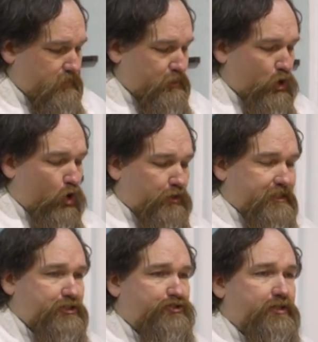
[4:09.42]
The
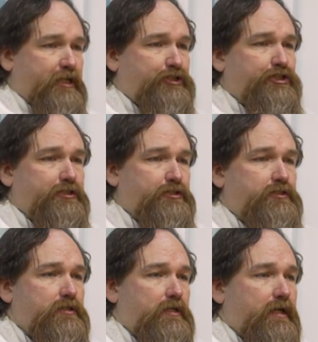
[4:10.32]
oldest
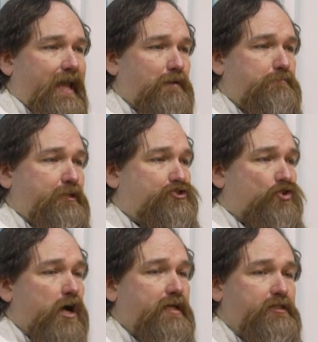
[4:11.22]
traditions can be
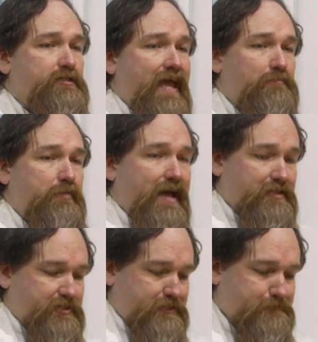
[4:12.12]
strongest and
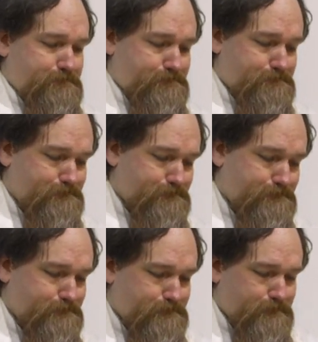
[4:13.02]
best.
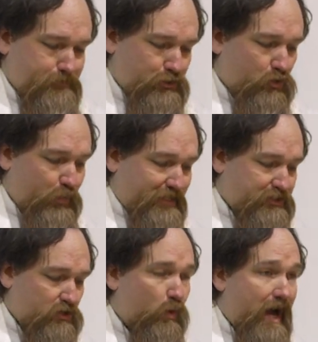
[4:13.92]
There's a
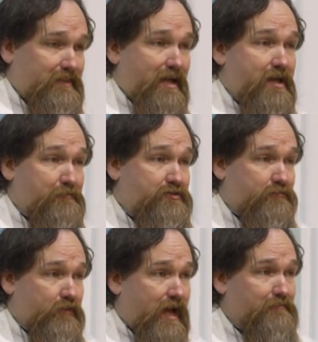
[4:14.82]
reason why they have
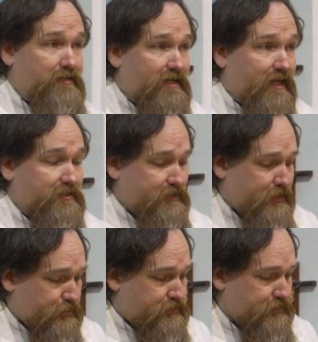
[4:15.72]
survived in constant
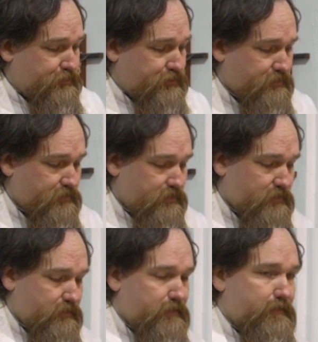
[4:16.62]
usage.
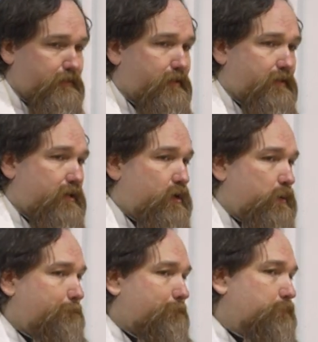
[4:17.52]

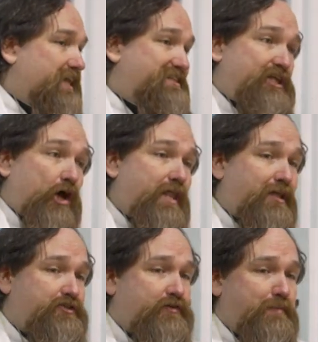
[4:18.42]
But it's still
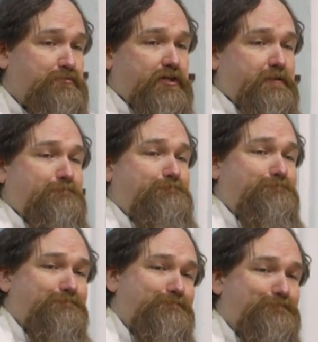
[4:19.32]
not Scripture.
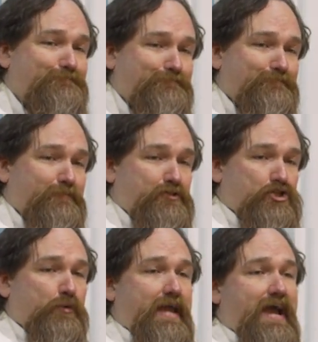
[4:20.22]

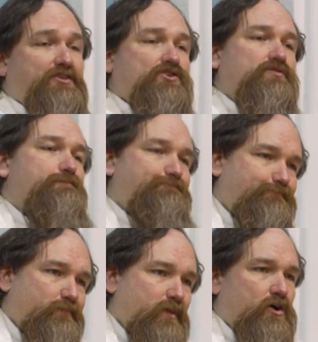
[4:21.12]
So we ask,
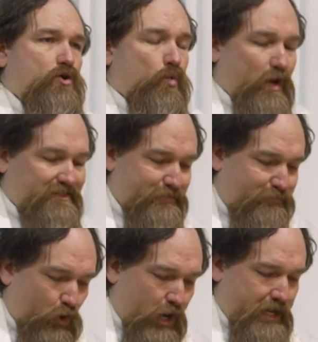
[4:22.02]
what's it
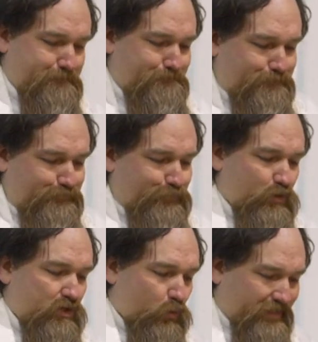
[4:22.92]
for?
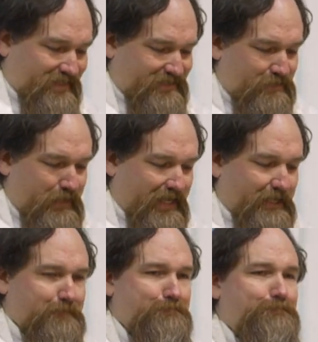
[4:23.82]
What does it
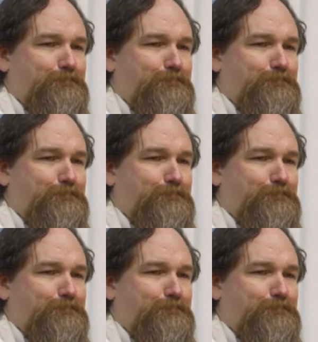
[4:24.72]
mean?